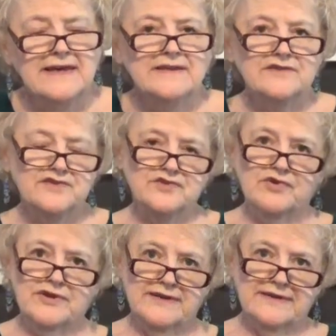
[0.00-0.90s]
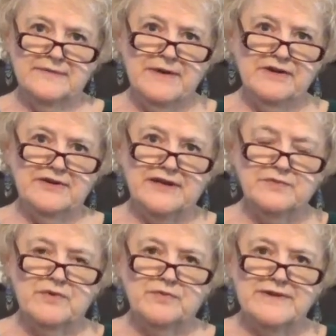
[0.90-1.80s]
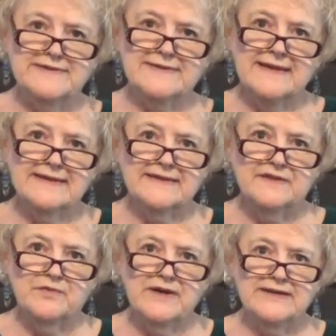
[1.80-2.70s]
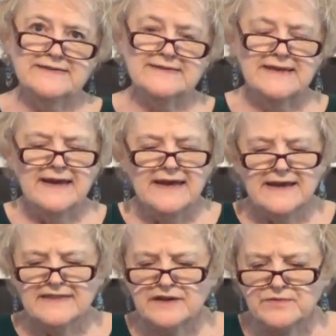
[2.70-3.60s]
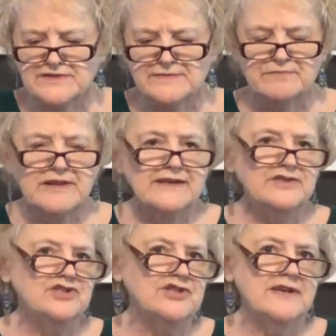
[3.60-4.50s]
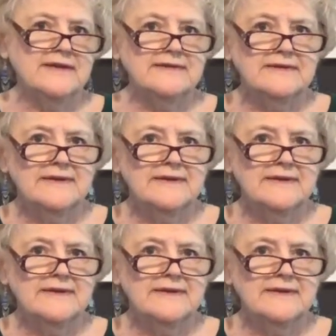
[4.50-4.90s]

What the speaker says: The story in America when we settled the West. There was bloodshed.